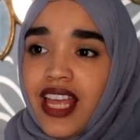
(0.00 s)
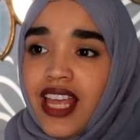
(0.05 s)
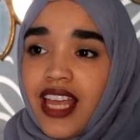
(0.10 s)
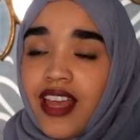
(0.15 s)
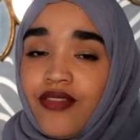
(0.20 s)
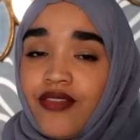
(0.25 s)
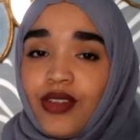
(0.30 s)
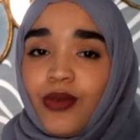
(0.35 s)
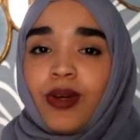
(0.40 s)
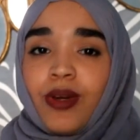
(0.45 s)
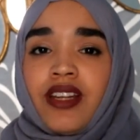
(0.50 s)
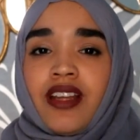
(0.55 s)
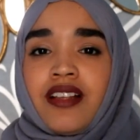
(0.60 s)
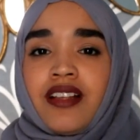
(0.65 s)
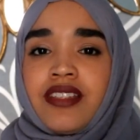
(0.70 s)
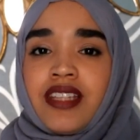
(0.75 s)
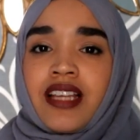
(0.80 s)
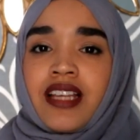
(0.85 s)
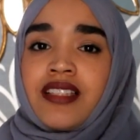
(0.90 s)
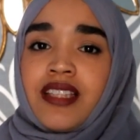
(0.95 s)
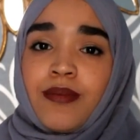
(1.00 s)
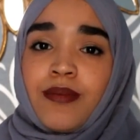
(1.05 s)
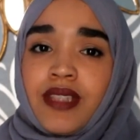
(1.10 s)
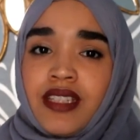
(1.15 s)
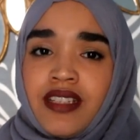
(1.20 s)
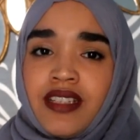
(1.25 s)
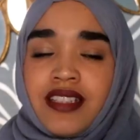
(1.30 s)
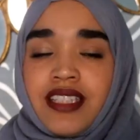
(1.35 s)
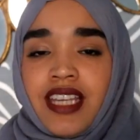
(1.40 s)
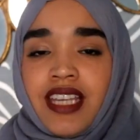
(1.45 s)
everyone else
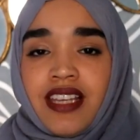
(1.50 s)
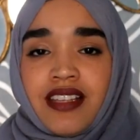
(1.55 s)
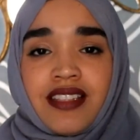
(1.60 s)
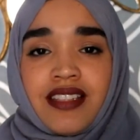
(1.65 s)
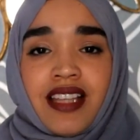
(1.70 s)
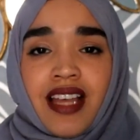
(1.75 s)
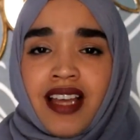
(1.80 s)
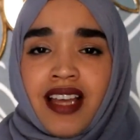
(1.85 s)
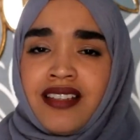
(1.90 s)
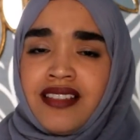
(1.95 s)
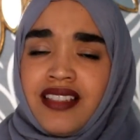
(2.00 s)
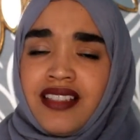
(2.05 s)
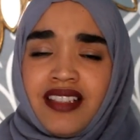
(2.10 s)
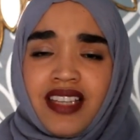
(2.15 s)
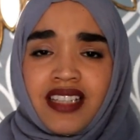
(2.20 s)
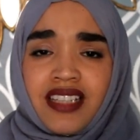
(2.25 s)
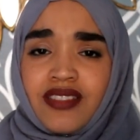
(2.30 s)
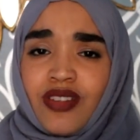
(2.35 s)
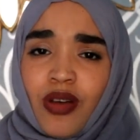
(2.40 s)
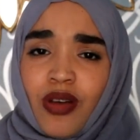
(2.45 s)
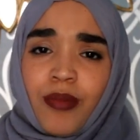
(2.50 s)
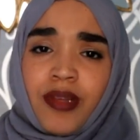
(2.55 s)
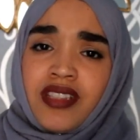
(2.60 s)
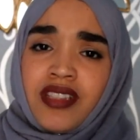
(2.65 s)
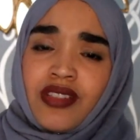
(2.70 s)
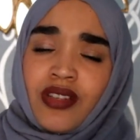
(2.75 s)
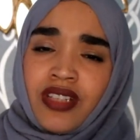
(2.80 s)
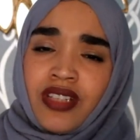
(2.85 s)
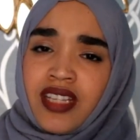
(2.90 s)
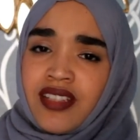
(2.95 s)
accepted it. Yes, I still get
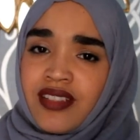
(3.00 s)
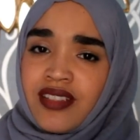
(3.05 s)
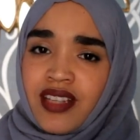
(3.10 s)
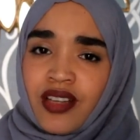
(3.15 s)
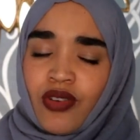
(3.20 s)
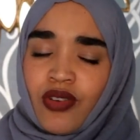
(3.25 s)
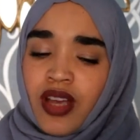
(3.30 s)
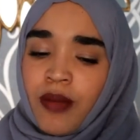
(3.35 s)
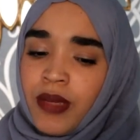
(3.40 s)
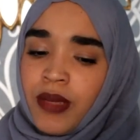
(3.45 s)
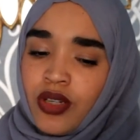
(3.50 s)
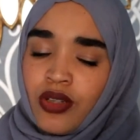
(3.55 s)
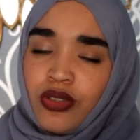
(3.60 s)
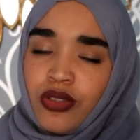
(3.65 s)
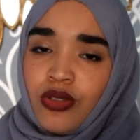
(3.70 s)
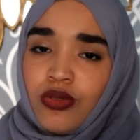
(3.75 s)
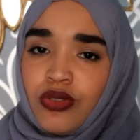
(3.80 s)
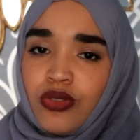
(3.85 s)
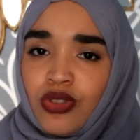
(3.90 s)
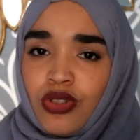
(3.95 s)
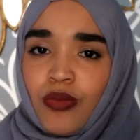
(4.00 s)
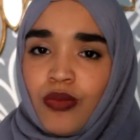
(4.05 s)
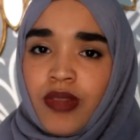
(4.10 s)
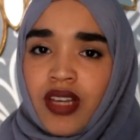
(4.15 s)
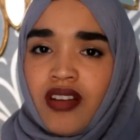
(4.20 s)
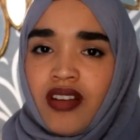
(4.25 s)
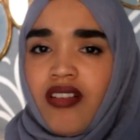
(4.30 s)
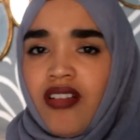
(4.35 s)
comments on Instagram and on YouTube that,